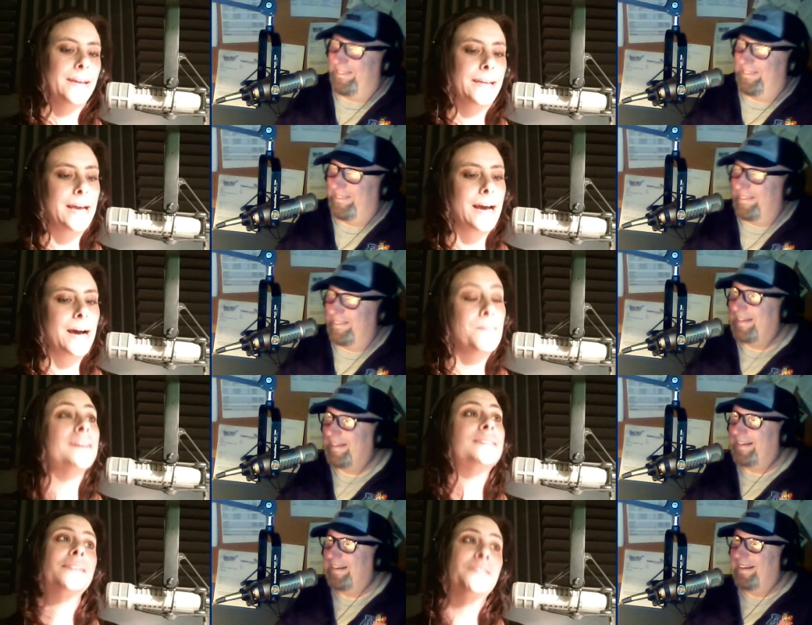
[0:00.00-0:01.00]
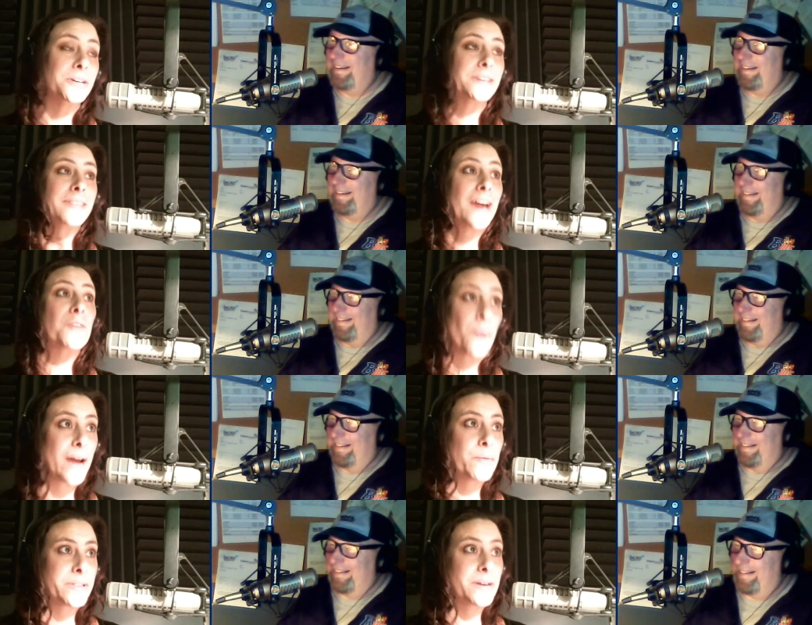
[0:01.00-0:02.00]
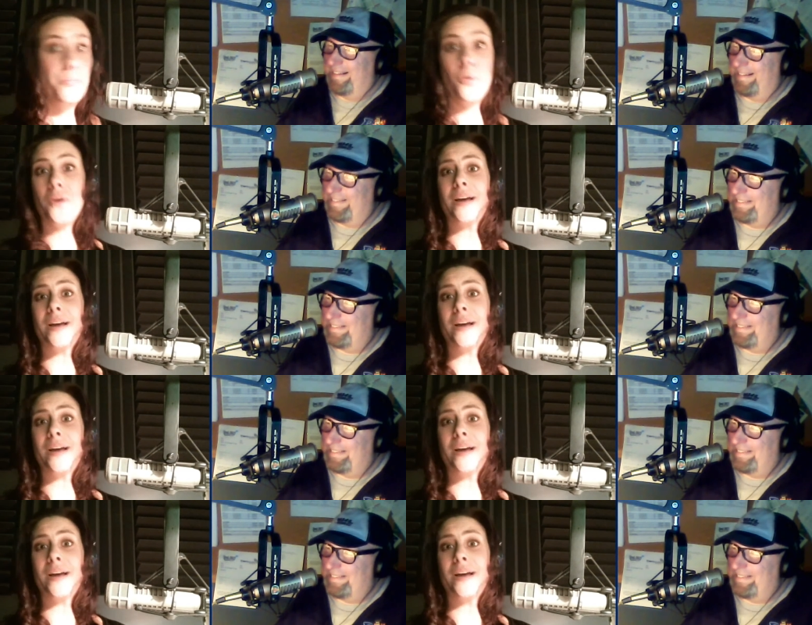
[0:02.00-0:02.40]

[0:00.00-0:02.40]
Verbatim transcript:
Speaker 1: Yeah, my son took that and ran with it. oh